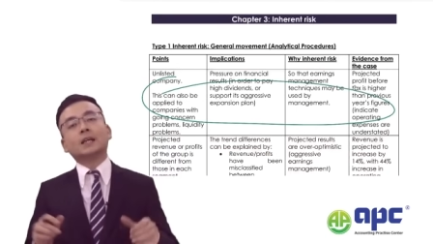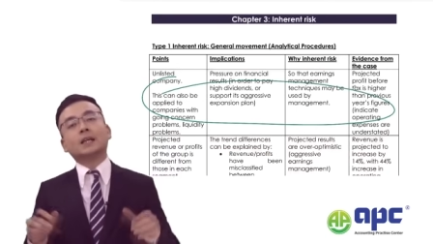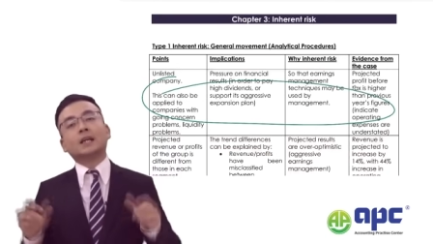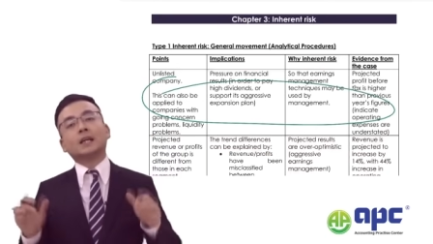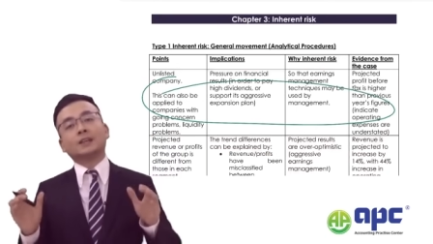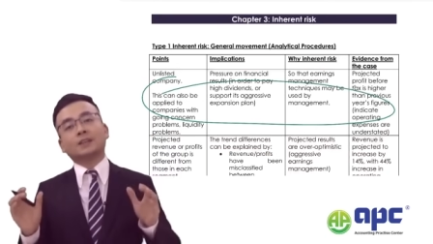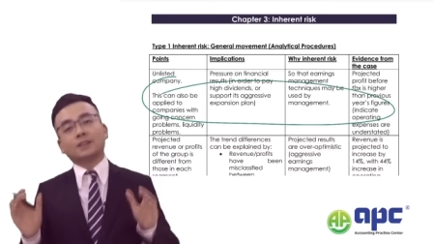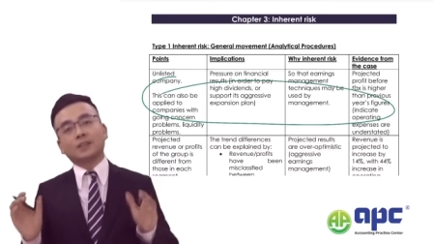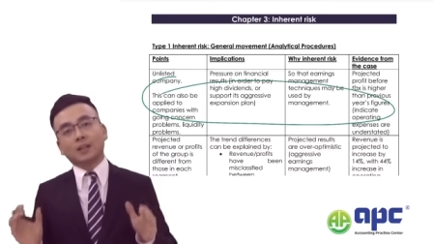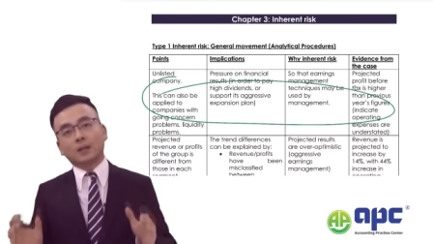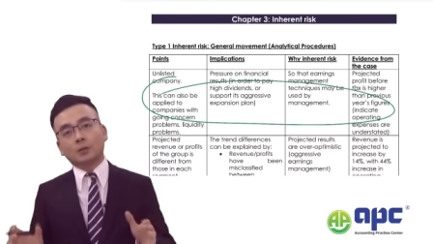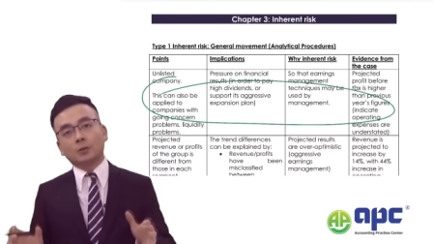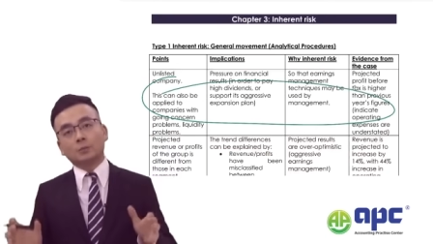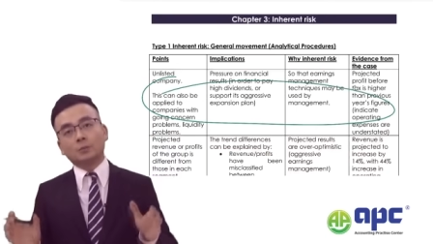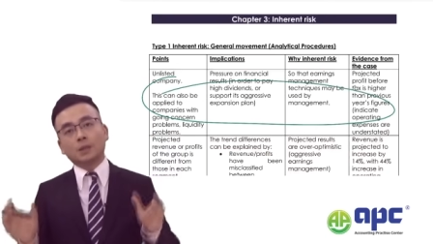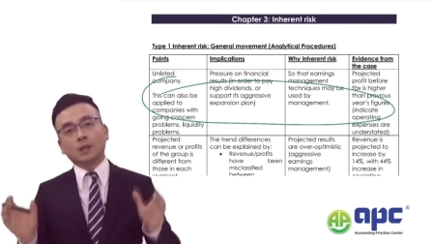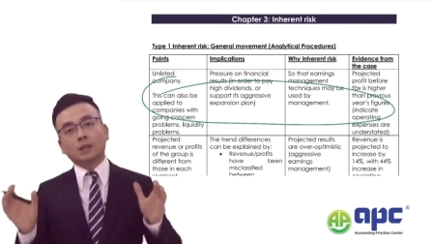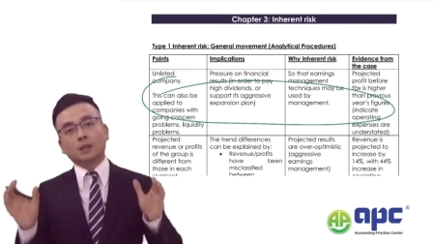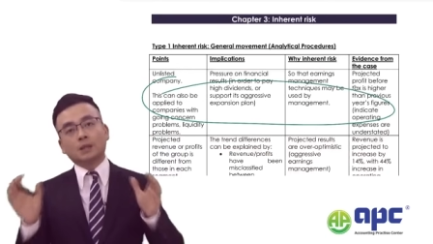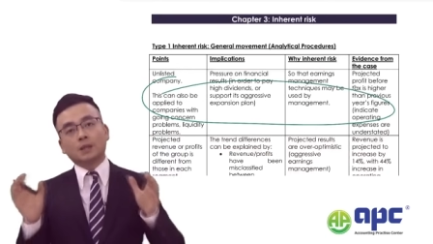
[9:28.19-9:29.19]
and that will
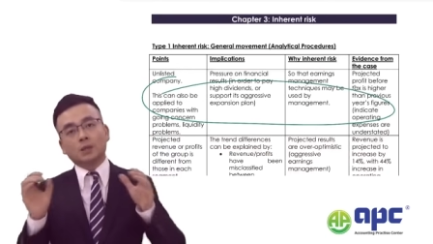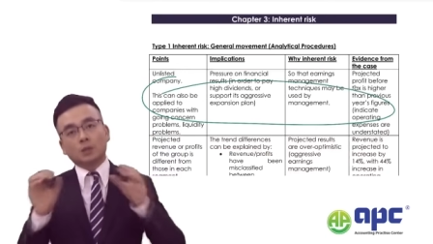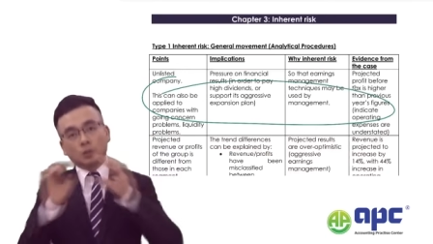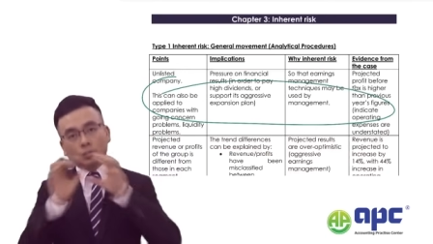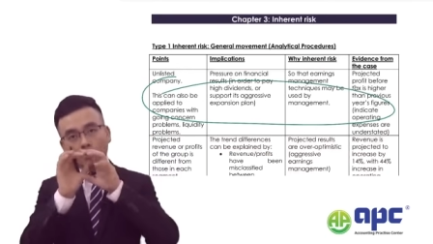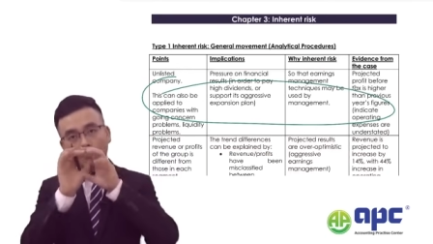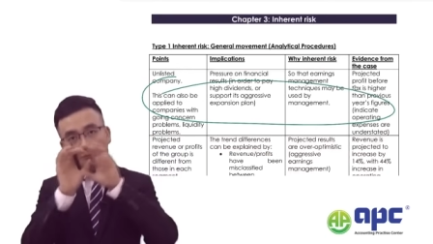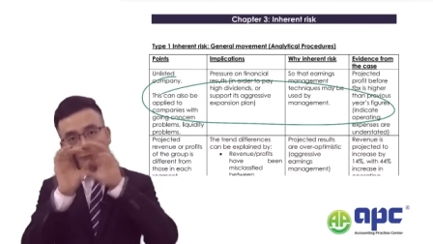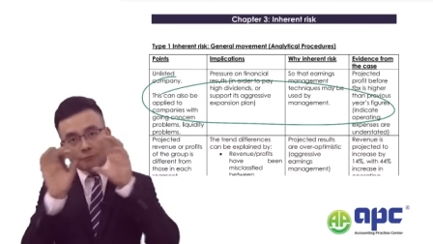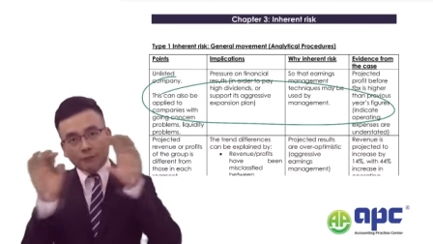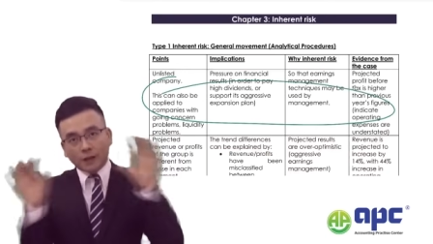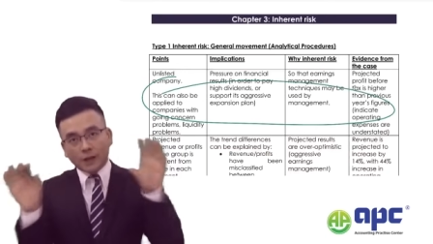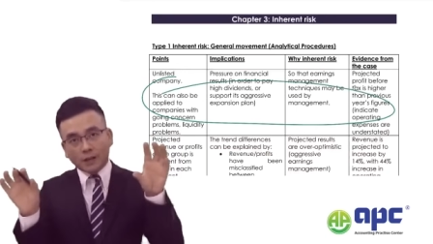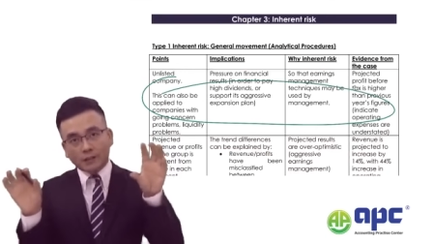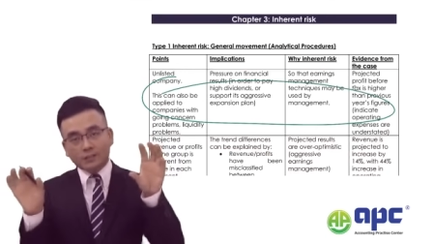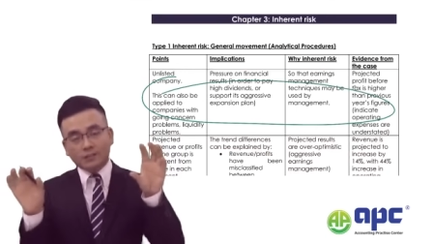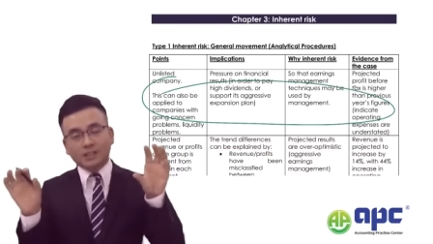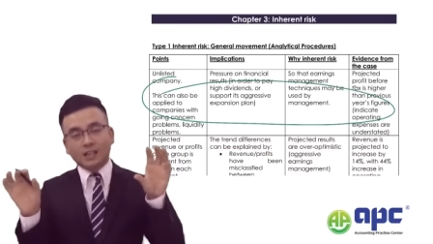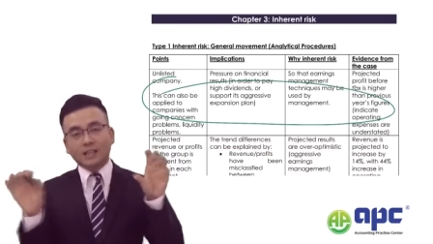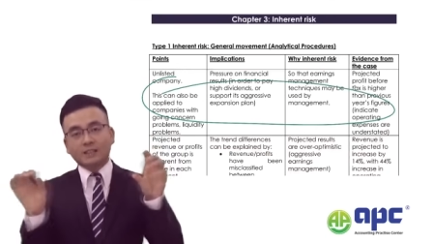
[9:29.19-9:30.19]
be your
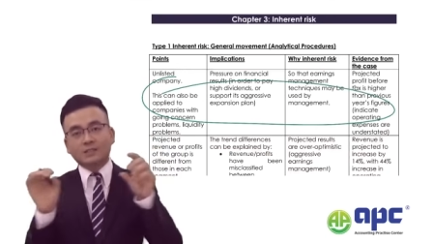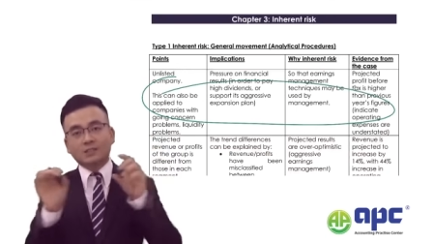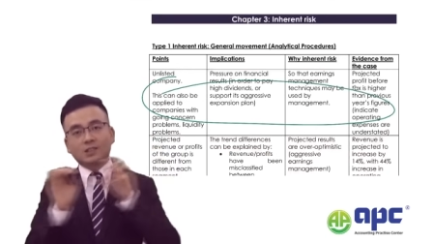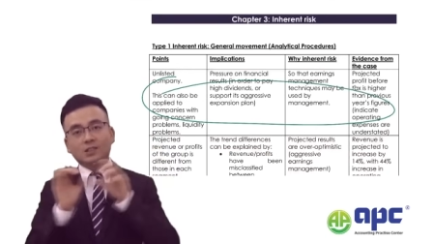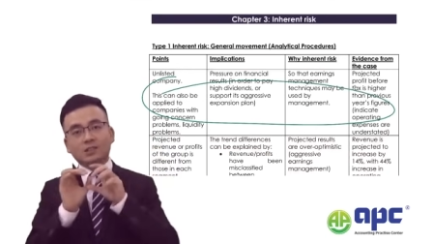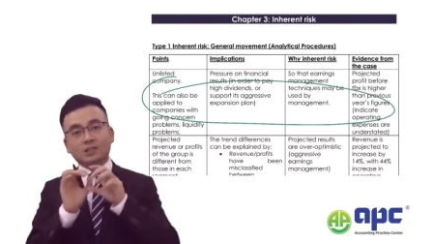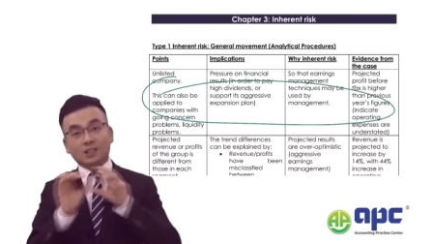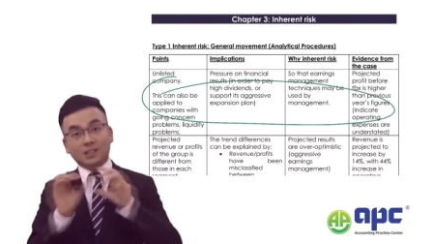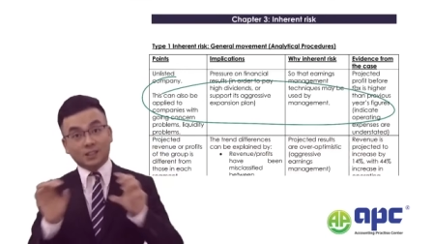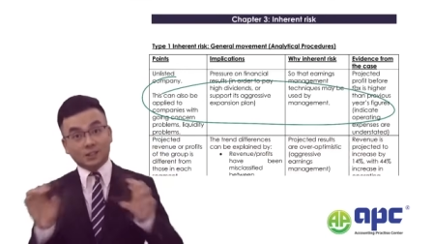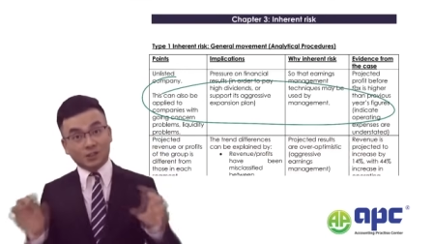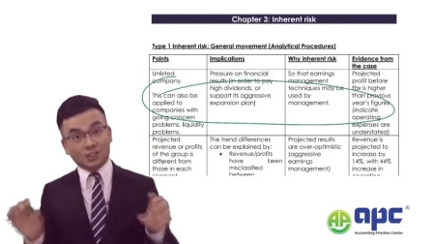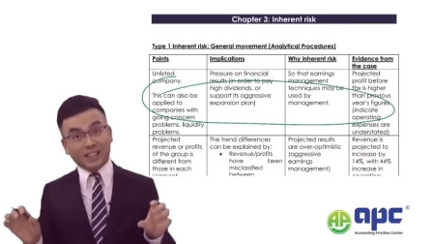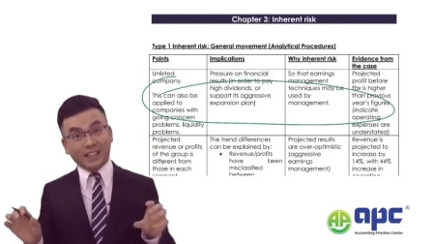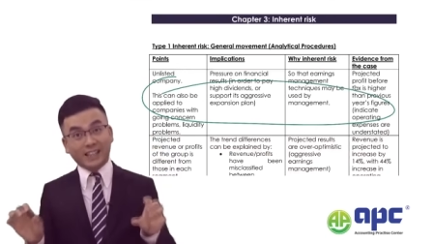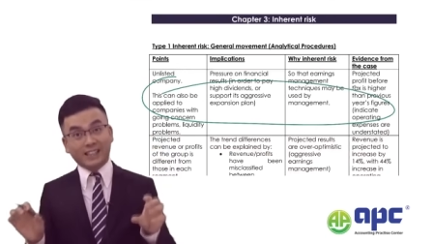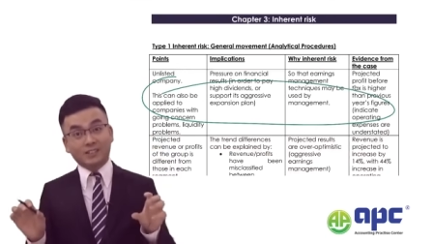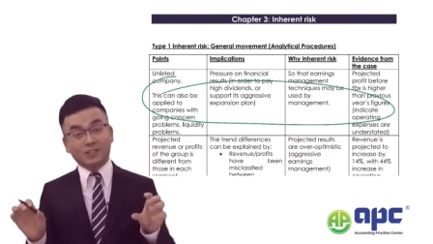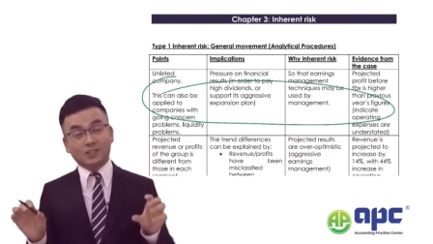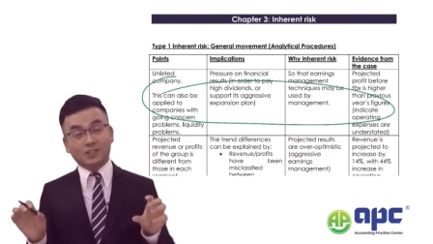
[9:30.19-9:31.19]
first sentence and the
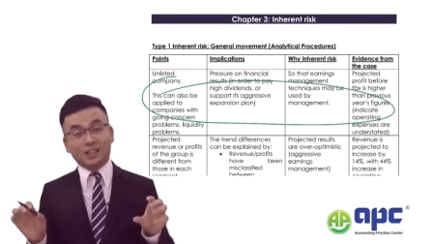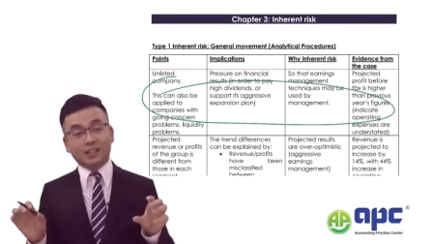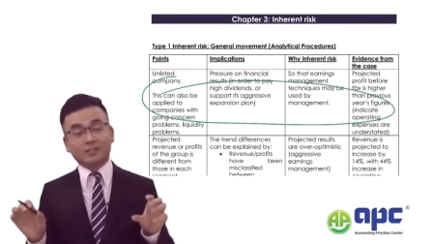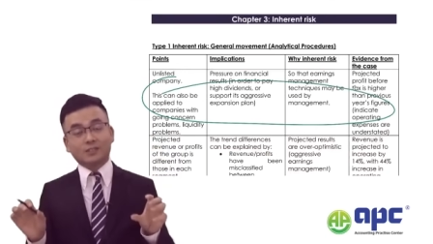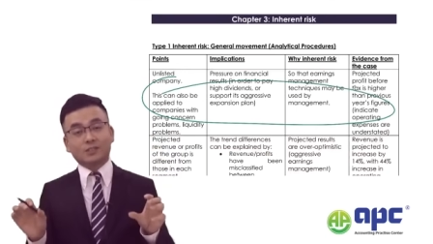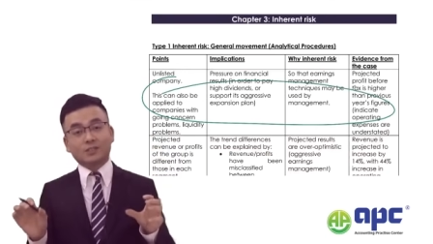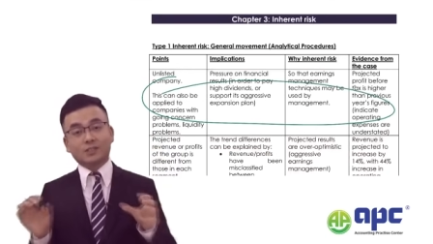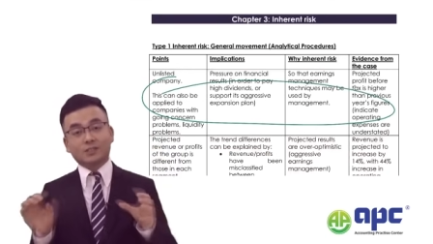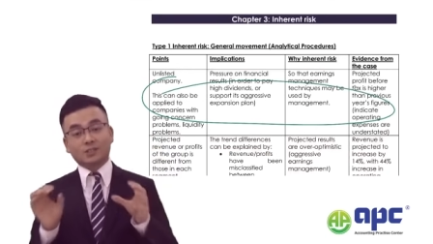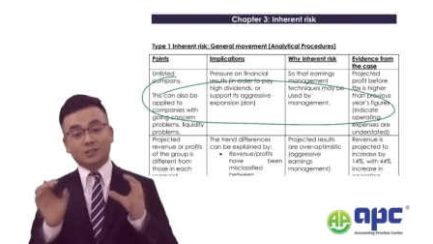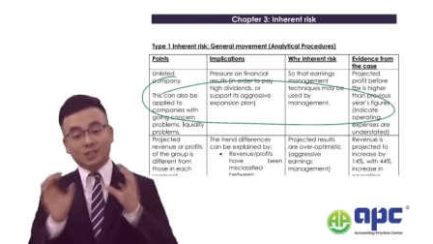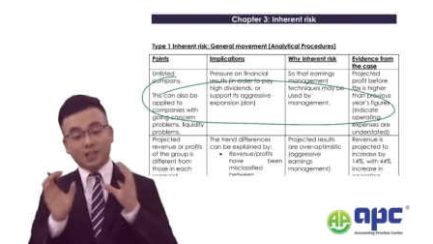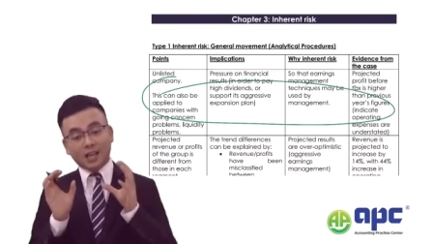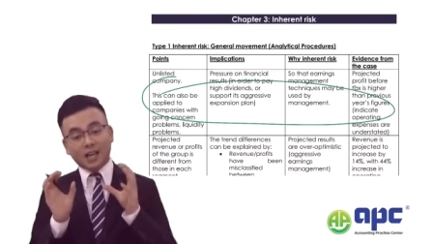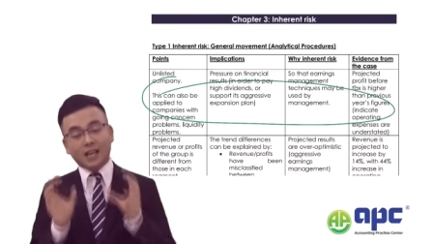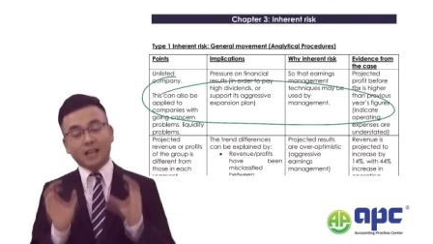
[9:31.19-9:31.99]
second sentence,